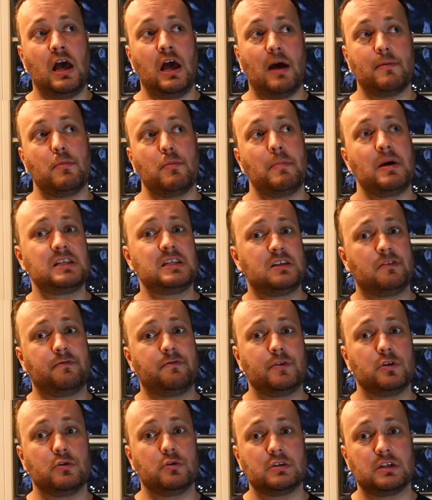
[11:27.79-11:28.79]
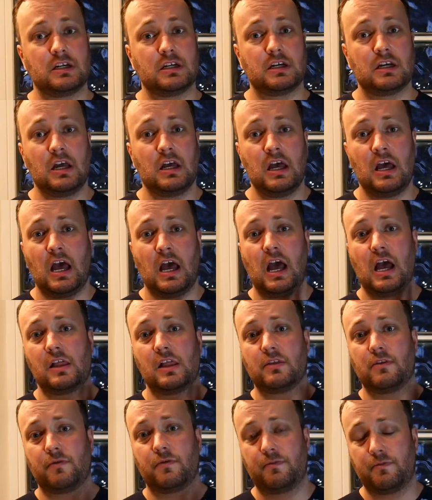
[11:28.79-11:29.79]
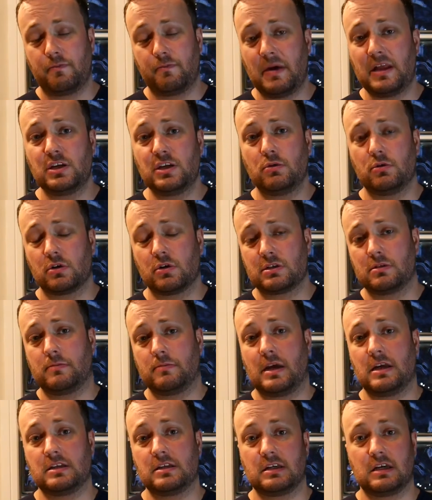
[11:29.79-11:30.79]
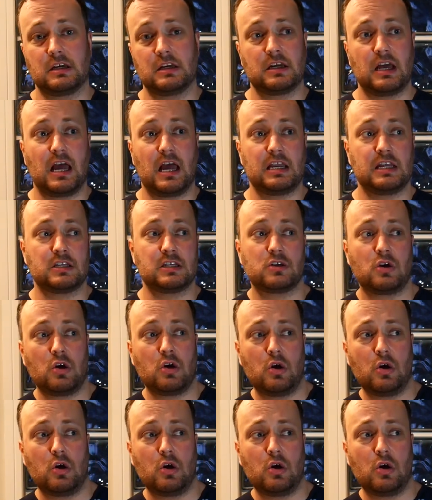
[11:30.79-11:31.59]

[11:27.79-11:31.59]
I'm a massive foodie, and the menu looks amazing, and it's